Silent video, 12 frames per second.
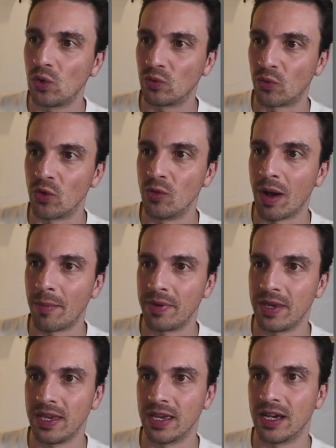Rube up
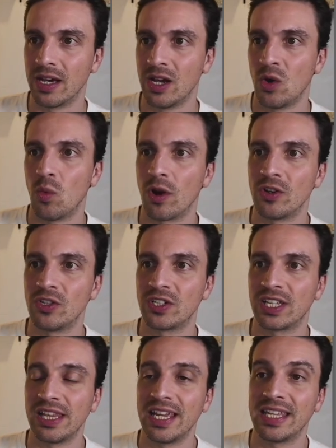here. We're going to
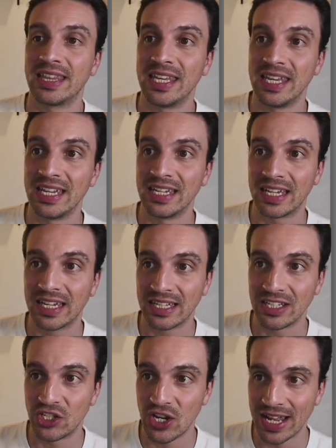select the
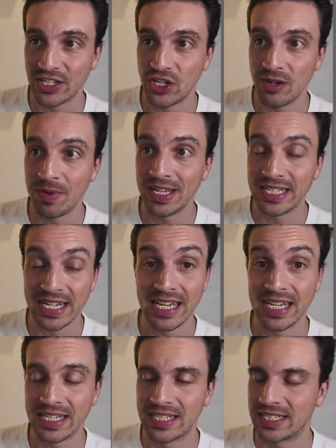
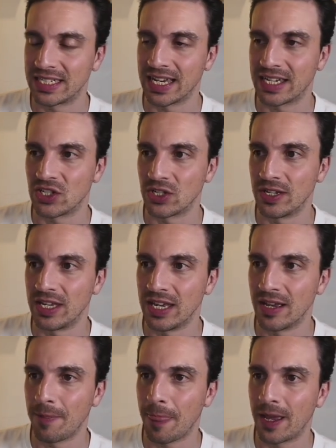ChatGPT section
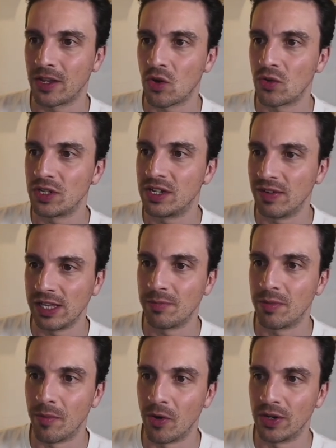here and go to developer
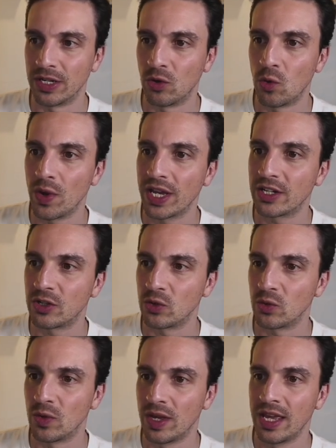mode. And all we got to
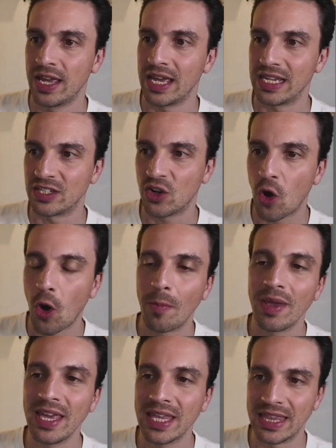do is
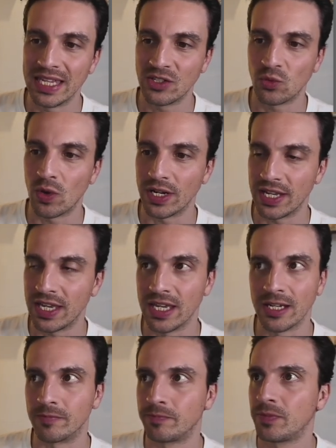copy this one
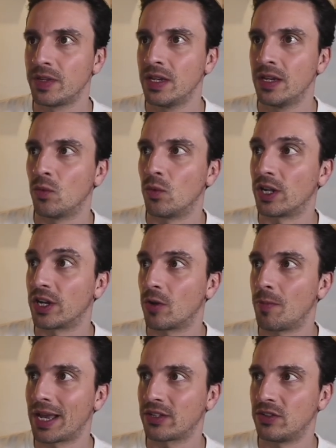here. We're going to go back to